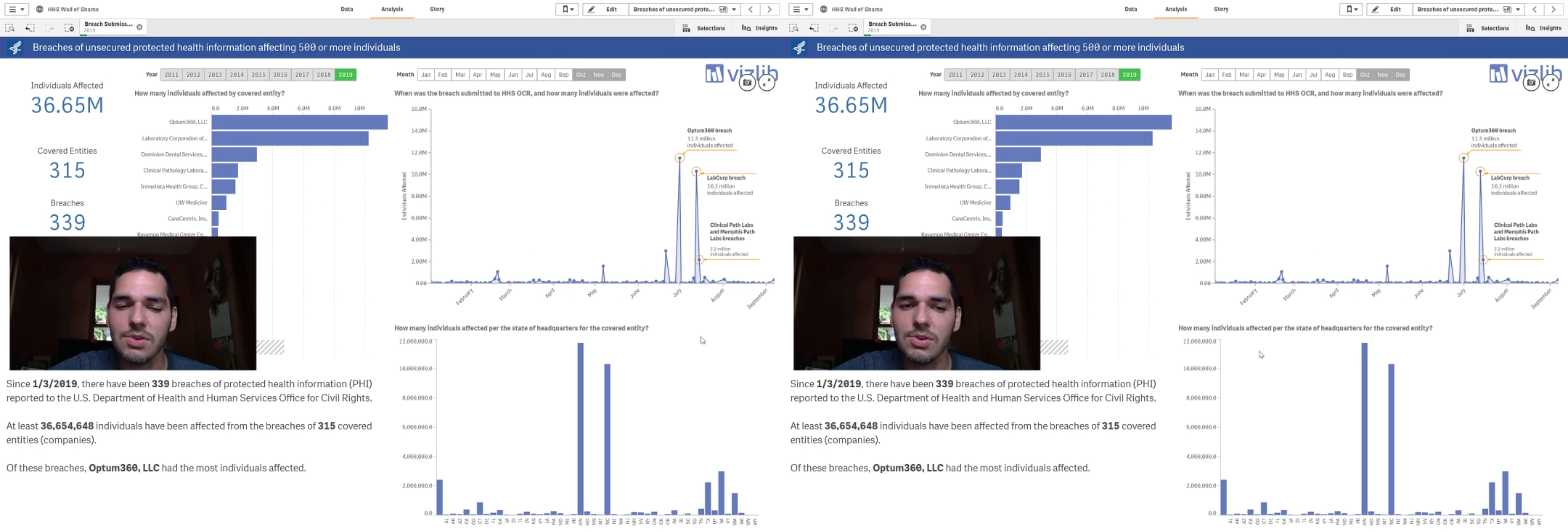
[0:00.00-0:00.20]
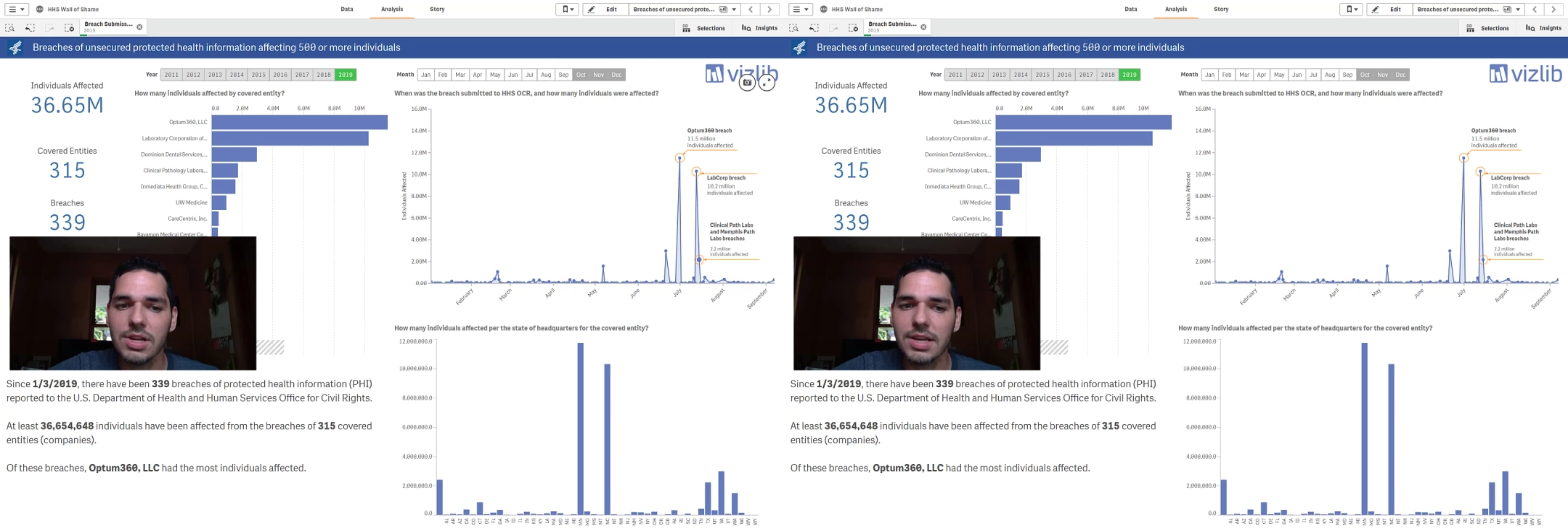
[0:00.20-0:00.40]

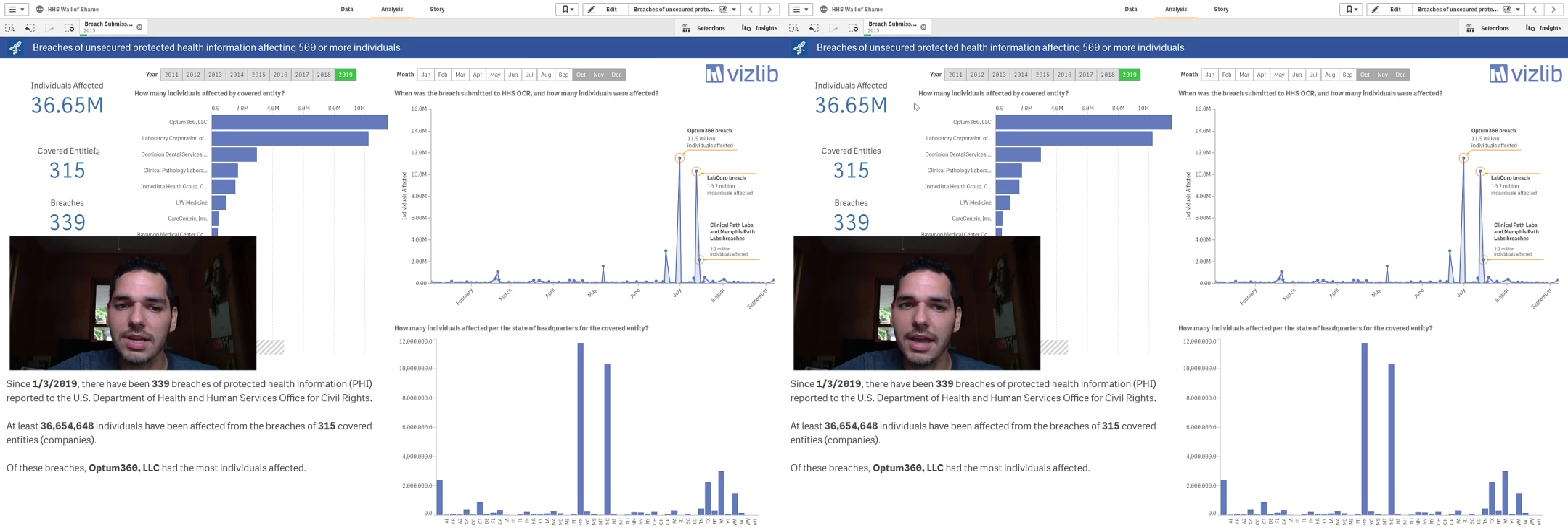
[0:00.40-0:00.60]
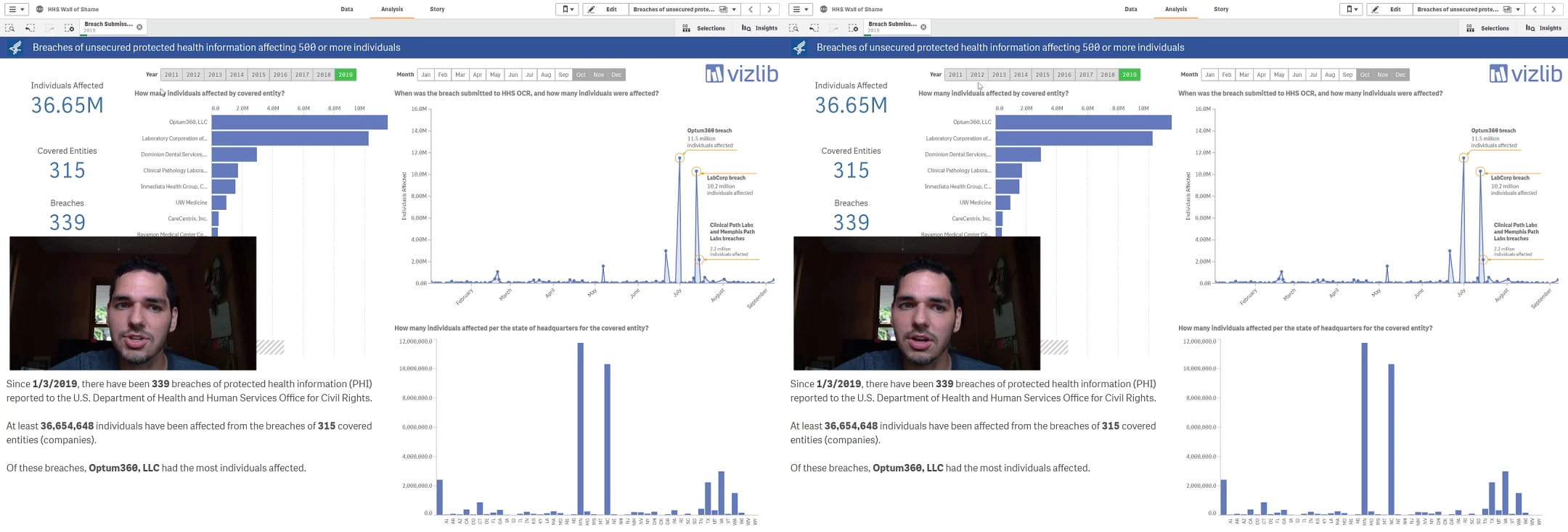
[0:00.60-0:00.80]
an
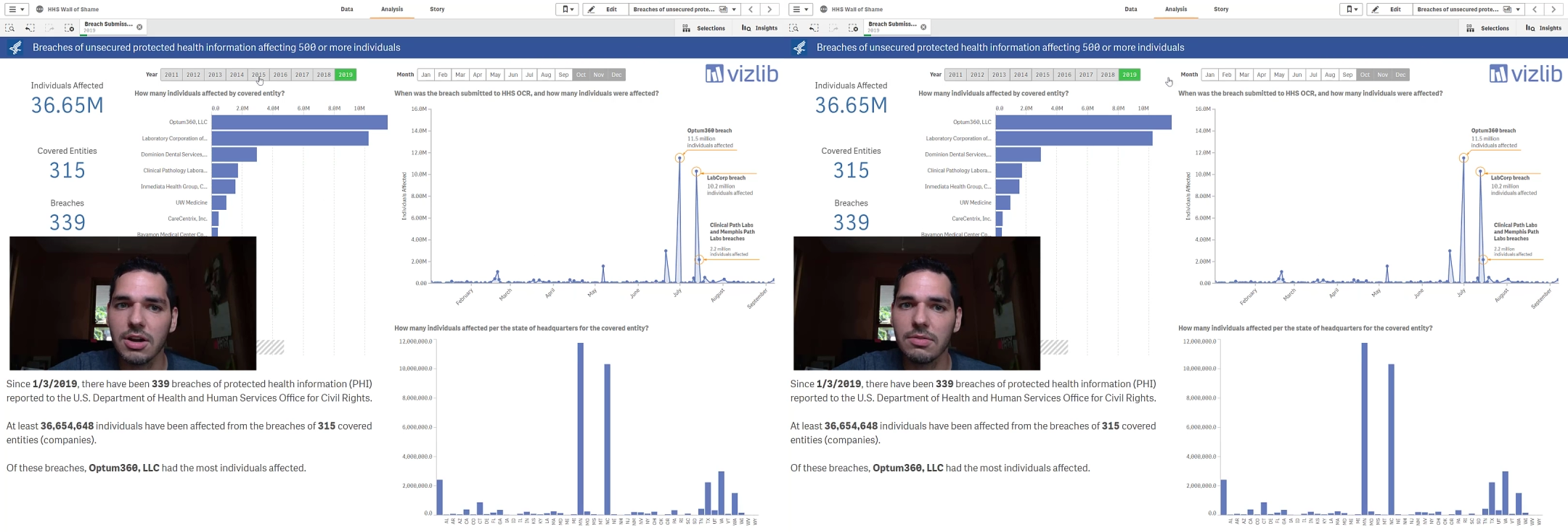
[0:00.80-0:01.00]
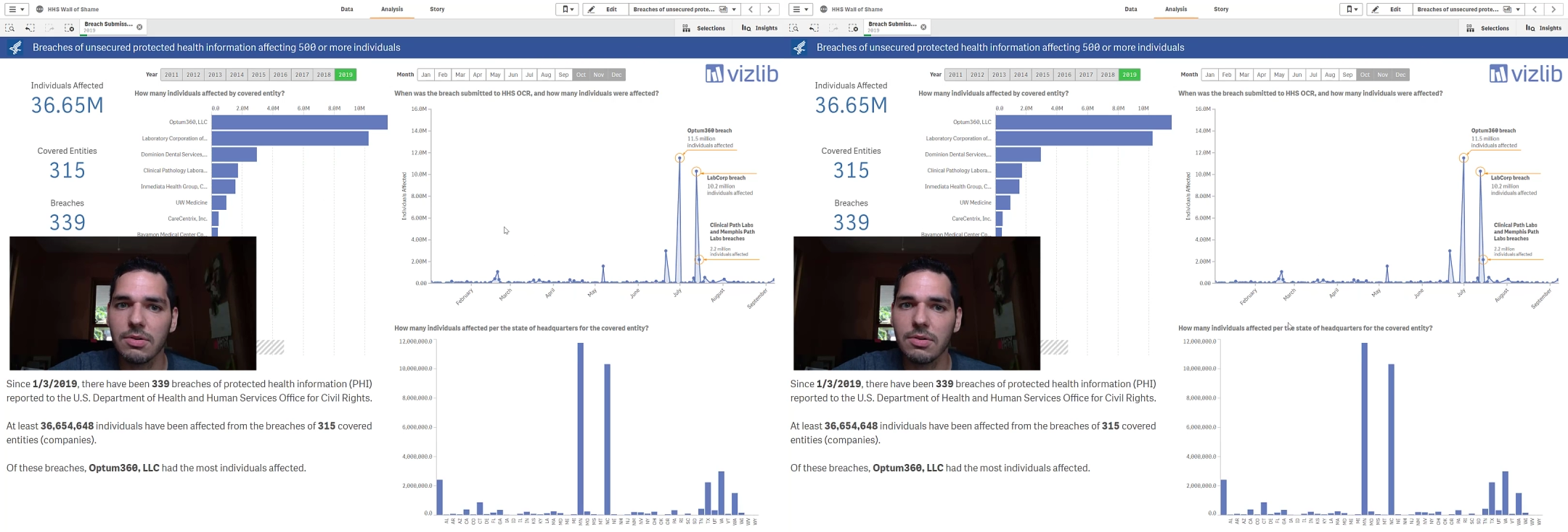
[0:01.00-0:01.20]
indication
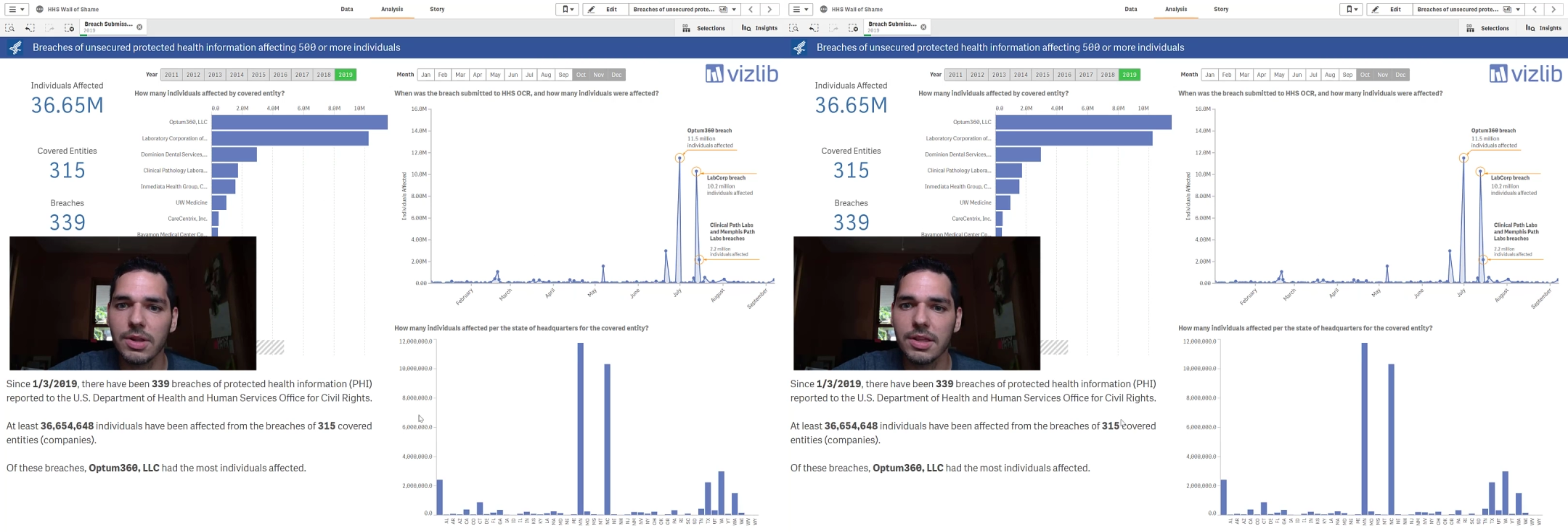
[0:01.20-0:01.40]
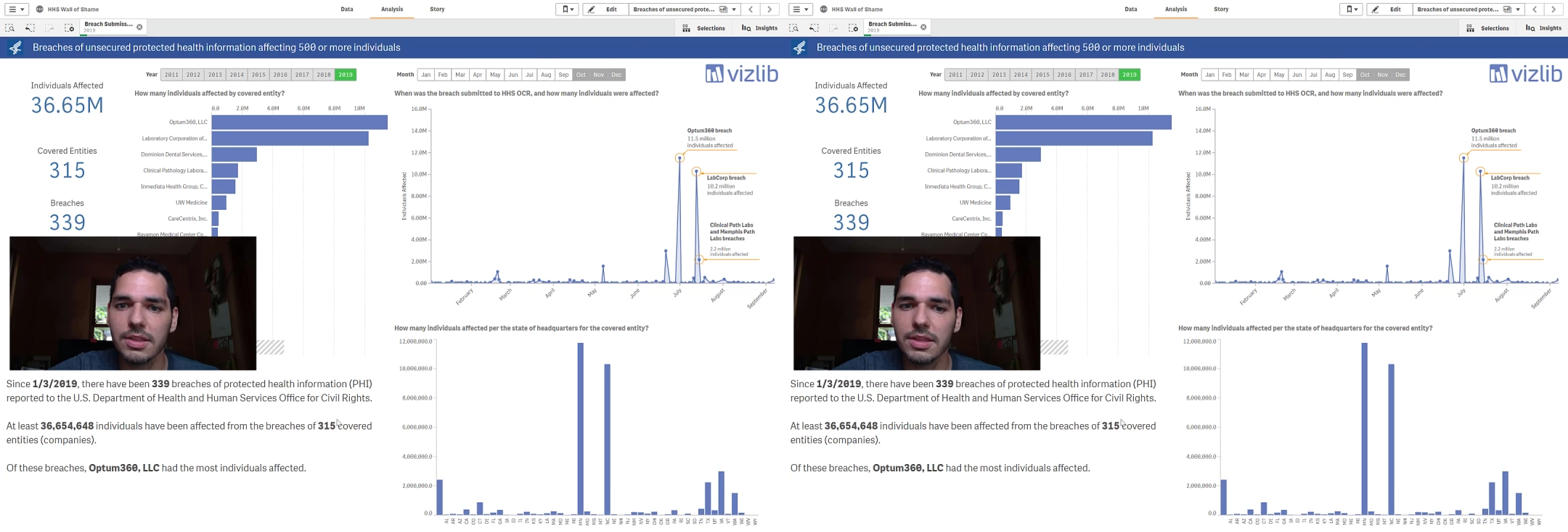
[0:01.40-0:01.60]
of
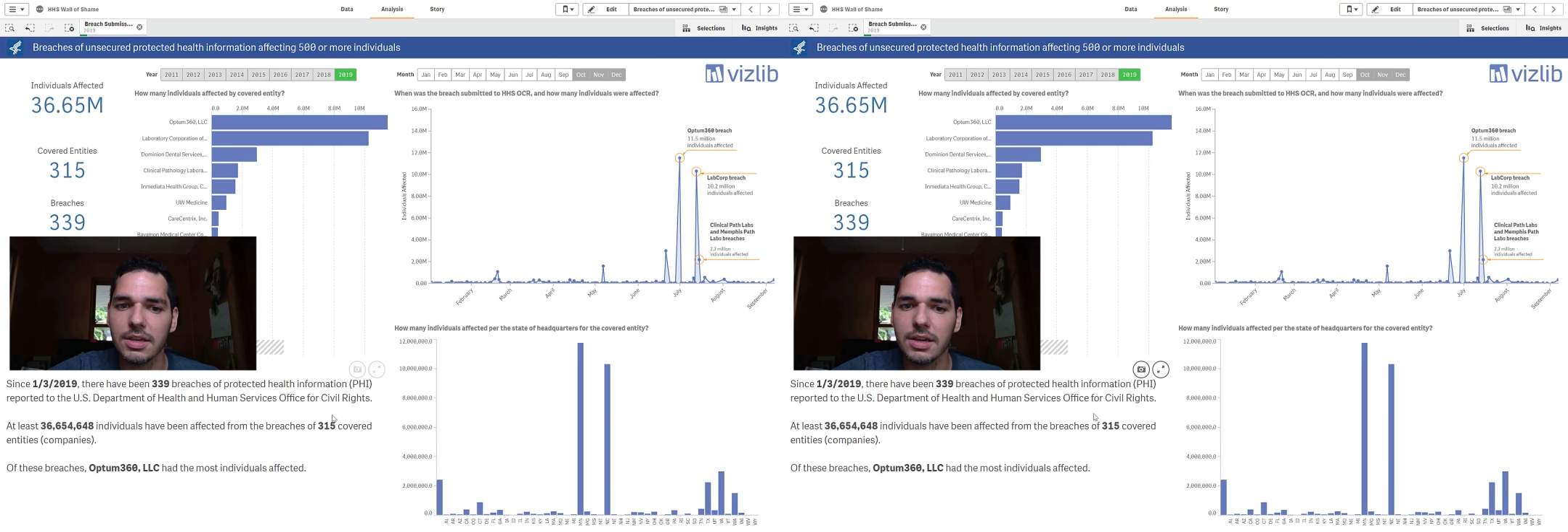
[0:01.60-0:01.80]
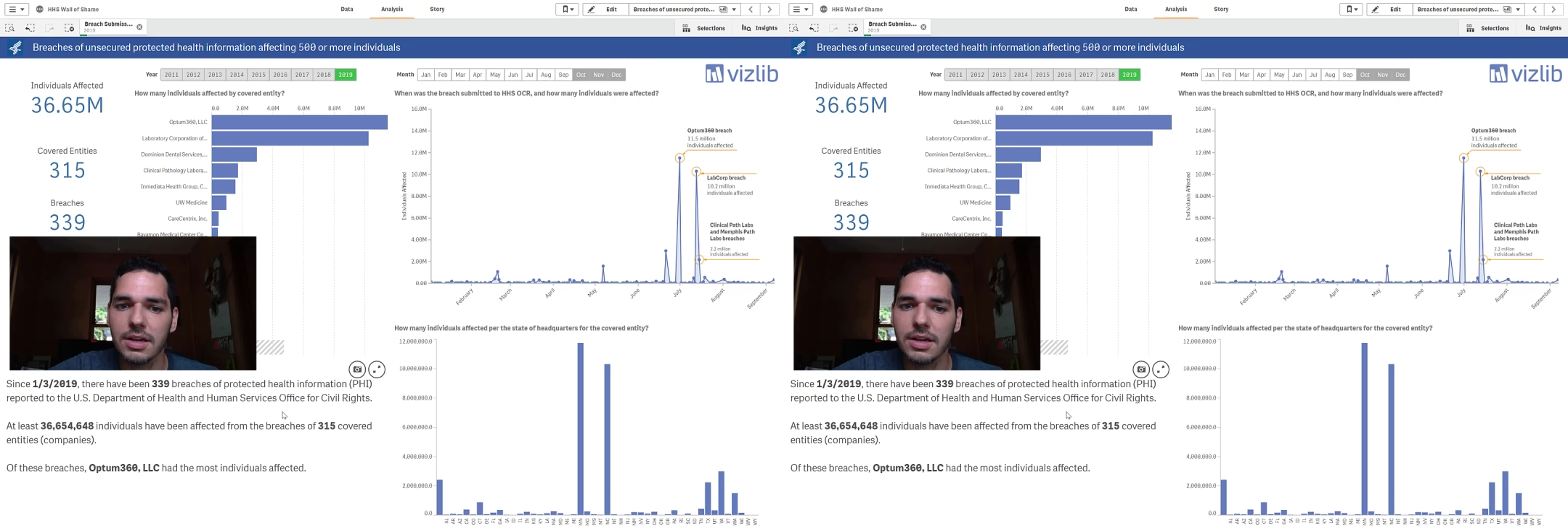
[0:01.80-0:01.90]
really the